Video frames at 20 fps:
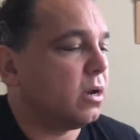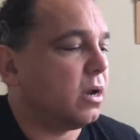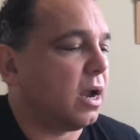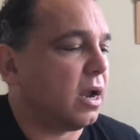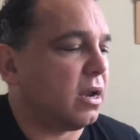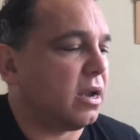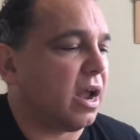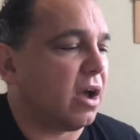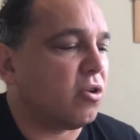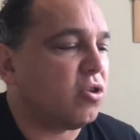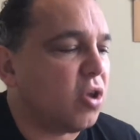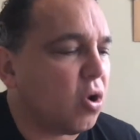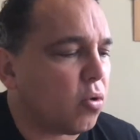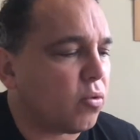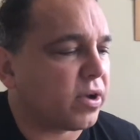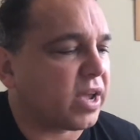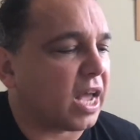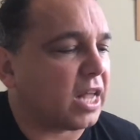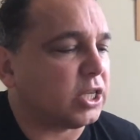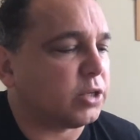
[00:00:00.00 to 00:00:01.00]
And now you're
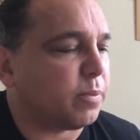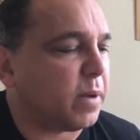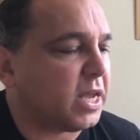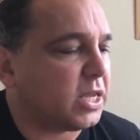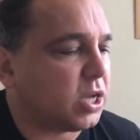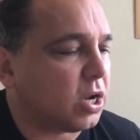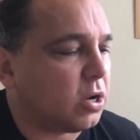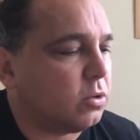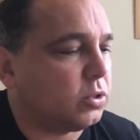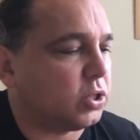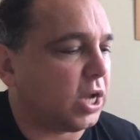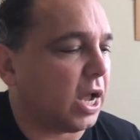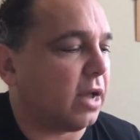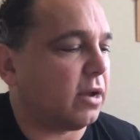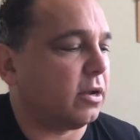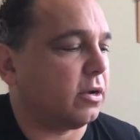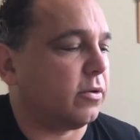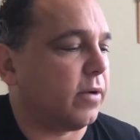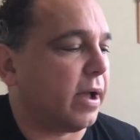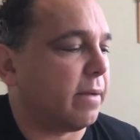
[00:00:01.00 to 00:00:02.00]
against me too,
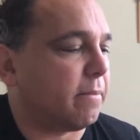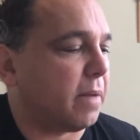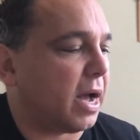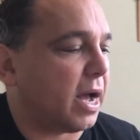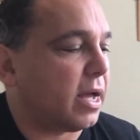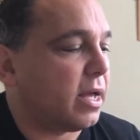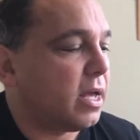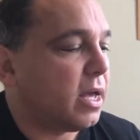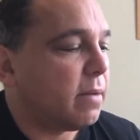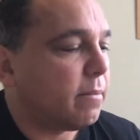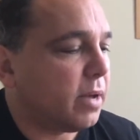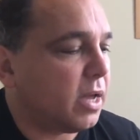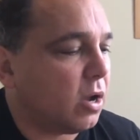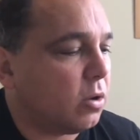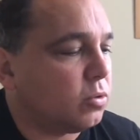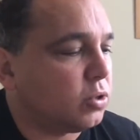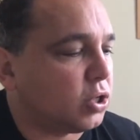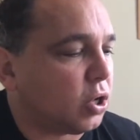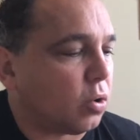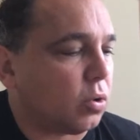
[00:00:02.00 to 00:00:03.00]
shouted Grandma. My
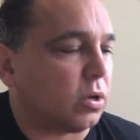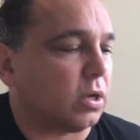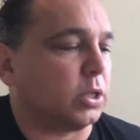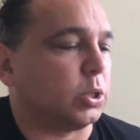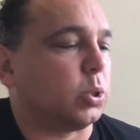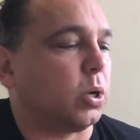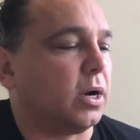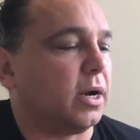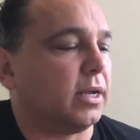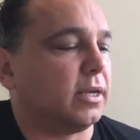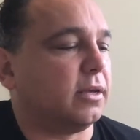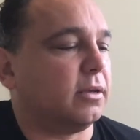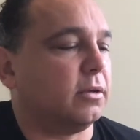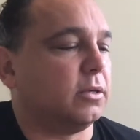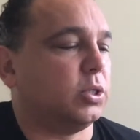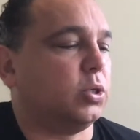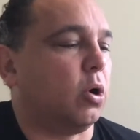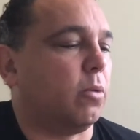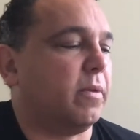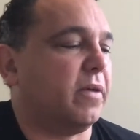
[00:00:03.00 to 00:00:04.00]
own daughter trying to
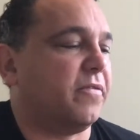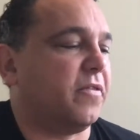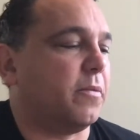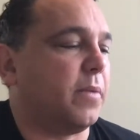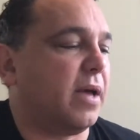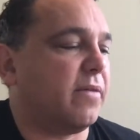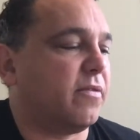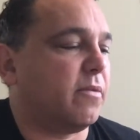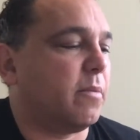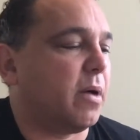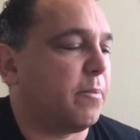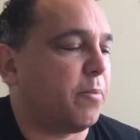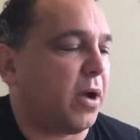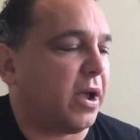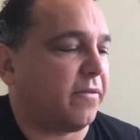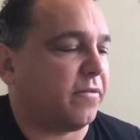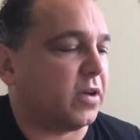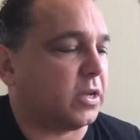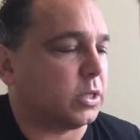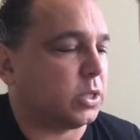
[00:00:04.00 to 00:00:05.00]
stop me from having my
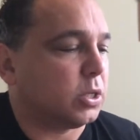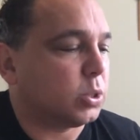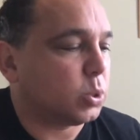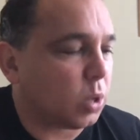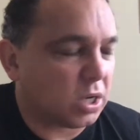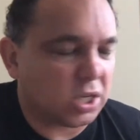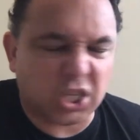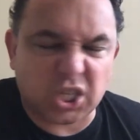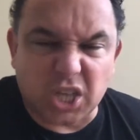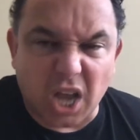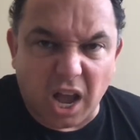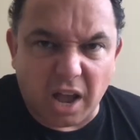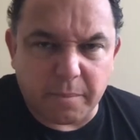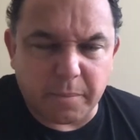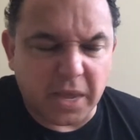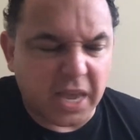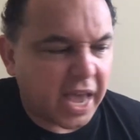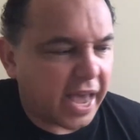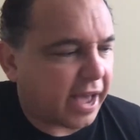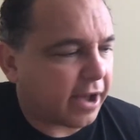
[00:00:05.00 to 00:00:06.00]
breakfast, trying to starve
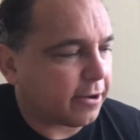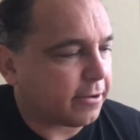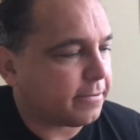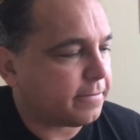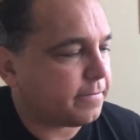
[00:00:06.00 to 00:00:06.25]
me out.